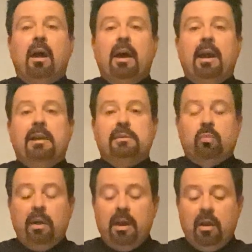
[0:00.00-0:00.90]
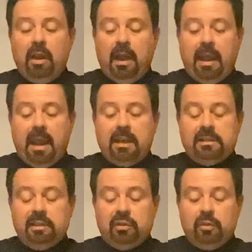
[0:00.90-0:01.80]
As well, I ask
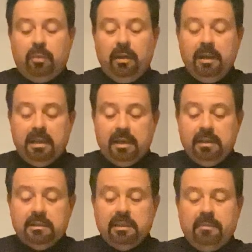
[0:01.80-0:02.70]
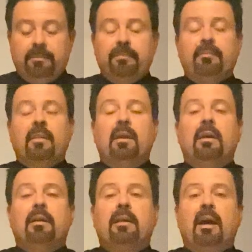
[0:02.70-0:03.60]
that you please
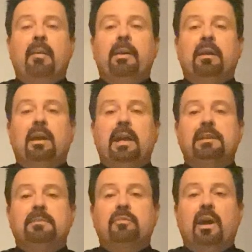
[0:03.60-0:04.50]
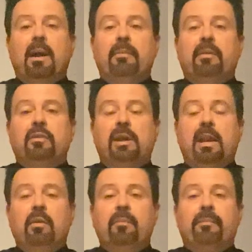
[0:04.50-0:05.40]
comment, like, subscribe to the
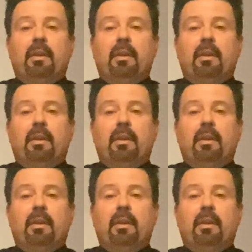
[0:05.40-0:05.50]
channel.